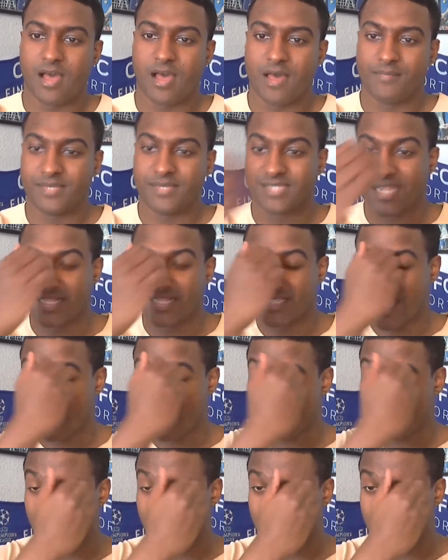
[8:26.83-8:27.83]
He's had
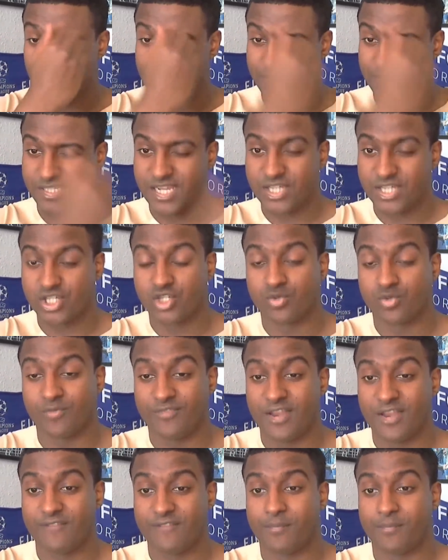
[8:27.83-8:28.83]
direct conversations with
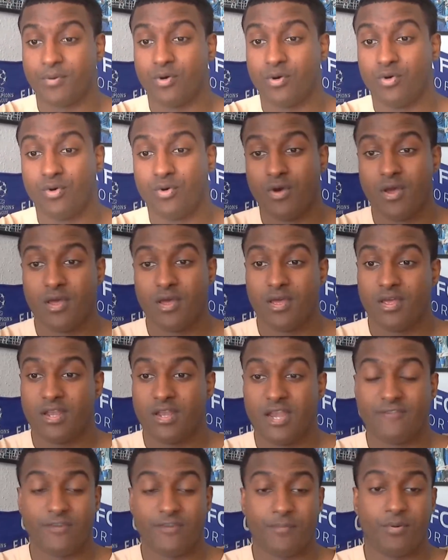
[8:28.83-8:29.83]
Liverpool.
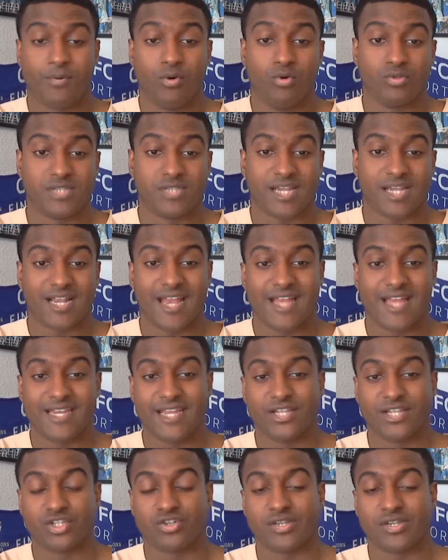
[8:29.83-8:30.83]
Liverpool declared
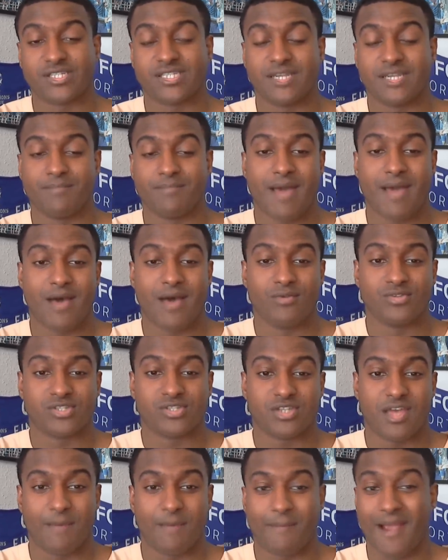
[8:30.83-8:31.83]
interest in Mount.
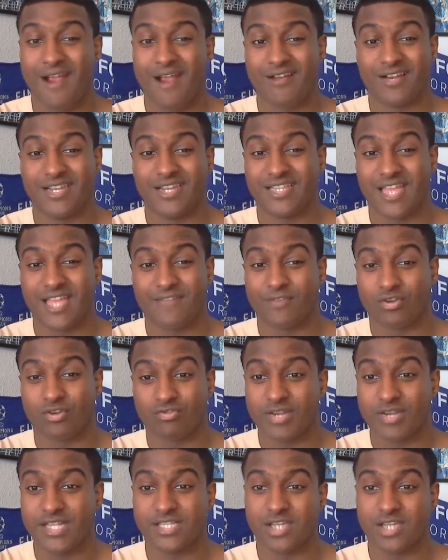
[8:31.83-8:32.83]
Apparently, they've
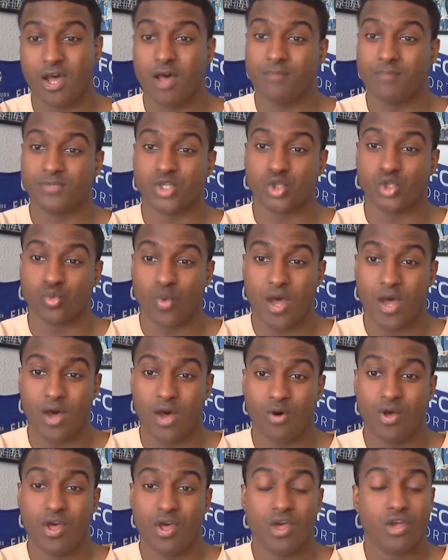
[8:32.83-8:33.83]
agreed terms as
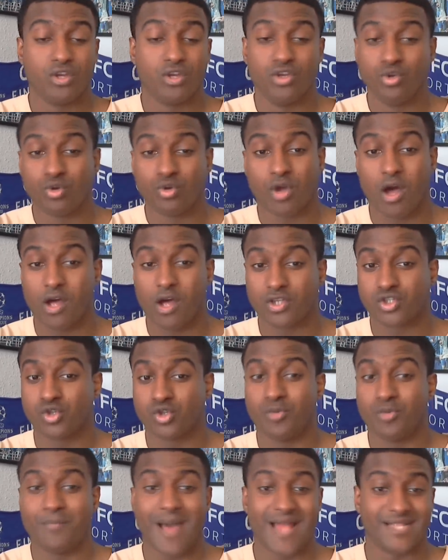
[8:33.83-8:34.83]
well.
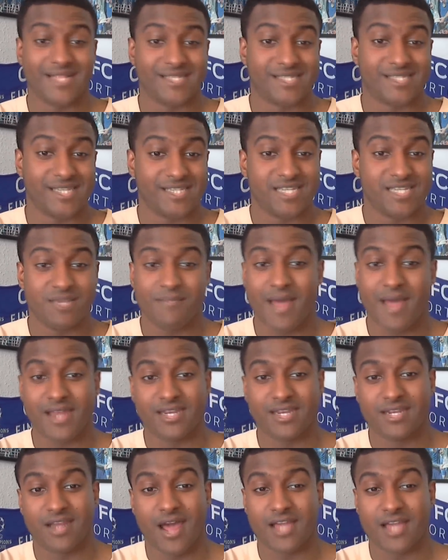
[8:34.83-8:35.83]
Newcastle, Man City, Man
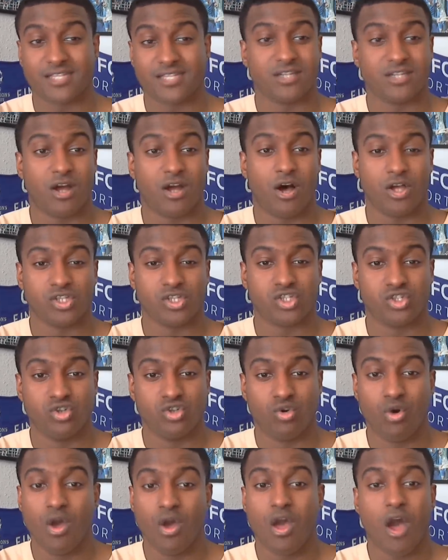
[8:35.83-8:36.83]
United,
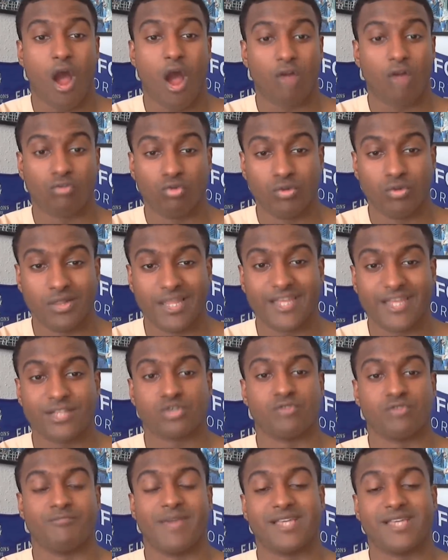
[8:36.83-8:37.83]
Arsenal are all
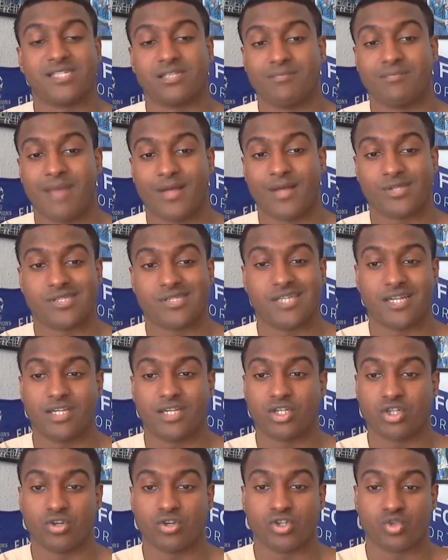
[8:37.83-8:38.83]
linked with Mason Mount's
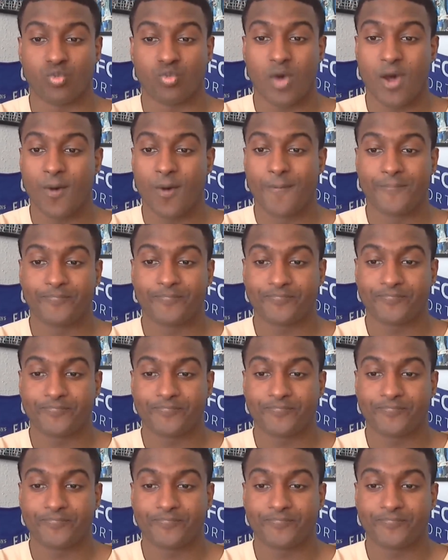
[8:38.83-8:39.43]
signature as well.